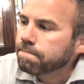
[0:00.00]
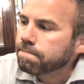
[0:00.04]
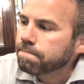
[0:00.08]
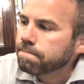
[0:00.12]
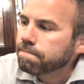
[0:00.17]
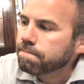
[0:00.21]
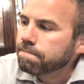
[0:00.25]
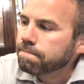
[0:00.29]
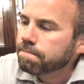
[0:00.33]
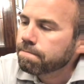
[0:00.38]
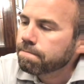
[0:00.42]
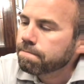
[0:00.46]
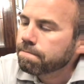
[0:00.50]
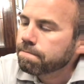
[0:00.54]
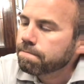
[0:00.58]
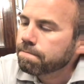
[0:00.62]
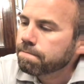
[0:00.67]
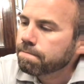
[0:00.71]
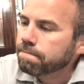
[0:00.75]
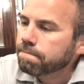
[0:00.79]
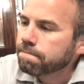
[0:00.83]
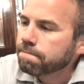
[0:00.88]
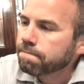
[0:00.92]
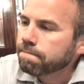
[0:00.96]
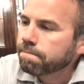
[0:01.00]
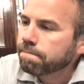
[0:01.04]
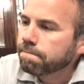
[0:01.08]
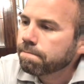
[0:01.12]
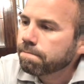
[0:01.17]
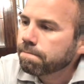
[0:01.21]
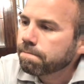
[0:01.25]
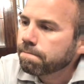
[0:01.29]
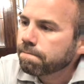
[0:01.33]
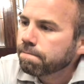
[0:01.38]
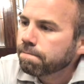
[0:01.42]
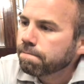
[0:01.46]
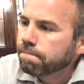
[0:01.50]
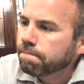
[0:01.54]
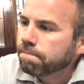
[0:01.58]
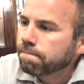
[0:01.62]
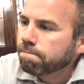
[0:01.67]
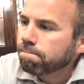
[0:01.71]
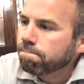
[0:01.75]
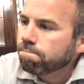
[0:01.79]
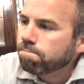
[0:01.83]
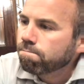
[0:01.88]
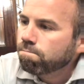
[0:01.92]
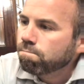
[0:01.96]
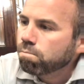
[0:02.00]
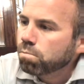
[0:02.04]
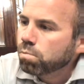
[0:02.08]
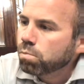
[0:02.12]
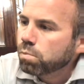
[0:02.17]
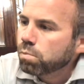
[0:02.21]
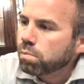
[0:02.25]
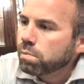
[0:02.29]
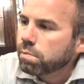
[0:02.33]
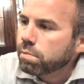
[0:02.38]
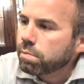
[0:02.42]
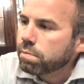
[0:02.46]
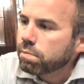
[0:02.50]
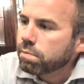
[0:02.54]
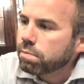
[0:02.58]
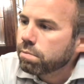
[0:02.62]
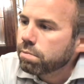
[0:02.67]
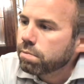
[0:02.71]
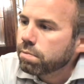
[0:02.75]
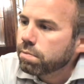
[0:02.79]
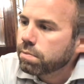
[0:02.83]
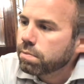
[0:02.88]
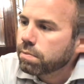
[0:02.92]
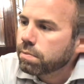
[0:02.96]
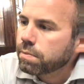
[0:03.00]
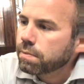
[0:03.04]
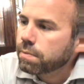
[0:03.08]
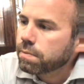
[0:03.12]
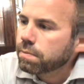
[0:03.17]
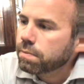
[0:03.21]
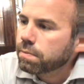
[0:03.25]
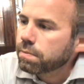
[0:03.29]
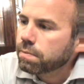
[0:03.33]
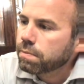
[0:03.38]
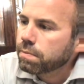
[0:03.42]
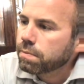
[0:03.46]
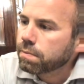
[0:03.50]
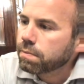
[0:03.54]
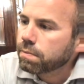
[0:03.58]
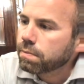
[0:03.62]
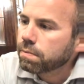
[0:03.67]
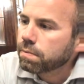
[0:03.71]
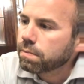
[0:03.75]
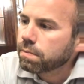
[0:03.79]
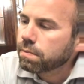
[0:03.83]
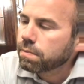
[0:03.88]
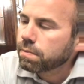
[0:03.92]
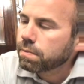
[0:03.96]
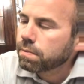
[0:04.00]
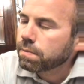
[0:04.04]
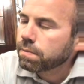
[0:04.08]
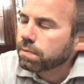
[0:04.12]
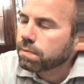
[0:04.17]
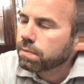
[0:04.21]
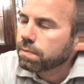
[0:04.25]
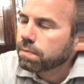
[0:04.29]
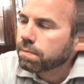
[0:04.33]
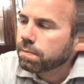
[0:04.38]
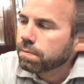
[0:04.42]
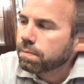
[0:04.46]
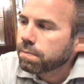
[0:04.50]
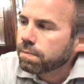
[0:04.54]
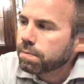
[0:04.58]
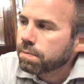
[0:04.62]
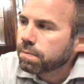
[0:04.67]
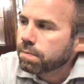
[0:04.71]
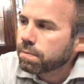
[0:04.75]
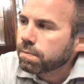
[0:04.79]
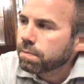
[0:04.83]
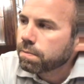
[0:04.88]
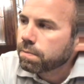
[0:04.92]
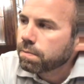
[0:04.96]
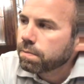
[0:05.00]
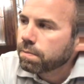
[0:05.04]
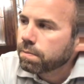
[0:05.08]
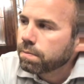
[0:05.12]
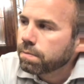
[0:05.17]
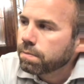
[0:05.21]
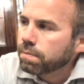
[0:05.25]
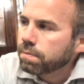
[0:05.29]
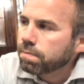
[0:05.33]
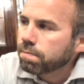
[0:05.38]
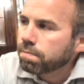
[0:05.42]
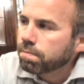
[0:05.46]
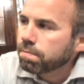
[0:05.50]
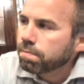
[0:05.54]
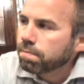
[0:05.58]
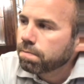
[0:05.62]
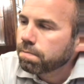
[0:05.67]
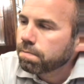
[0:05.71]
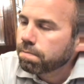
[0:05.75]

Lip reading: No words are spoken by the person on screen.